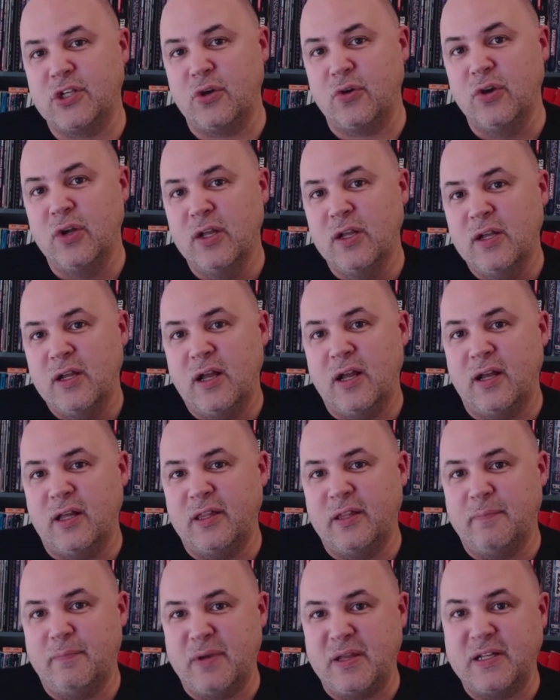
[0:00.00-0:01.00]
So
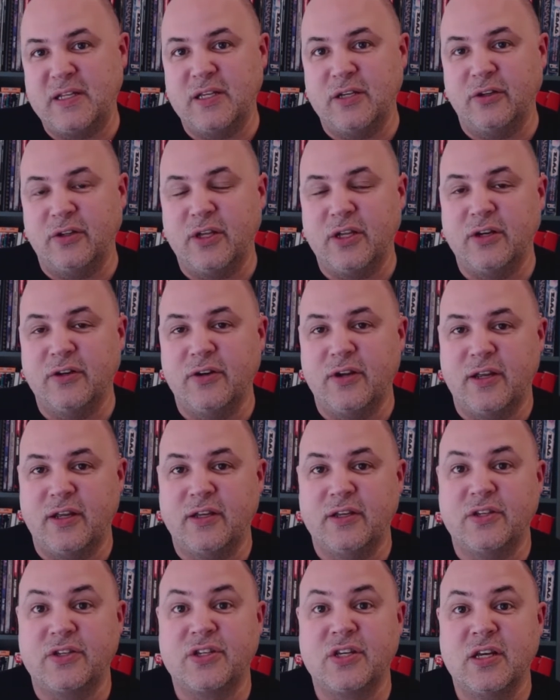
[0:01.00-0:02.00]
the big deal here
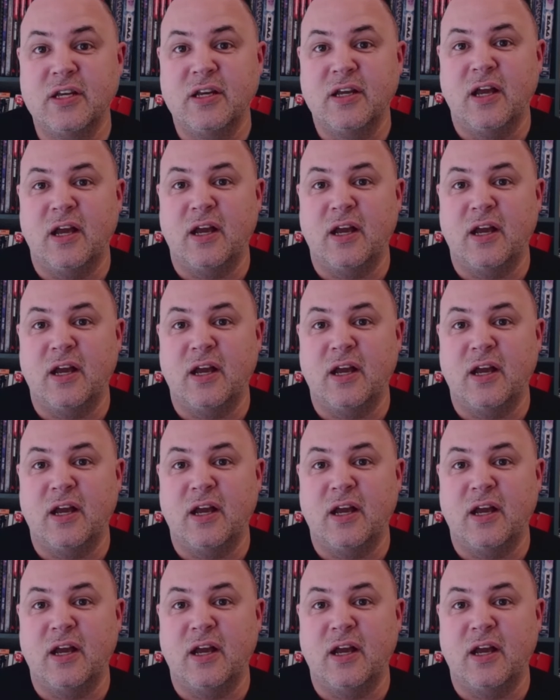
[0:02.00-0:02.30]
is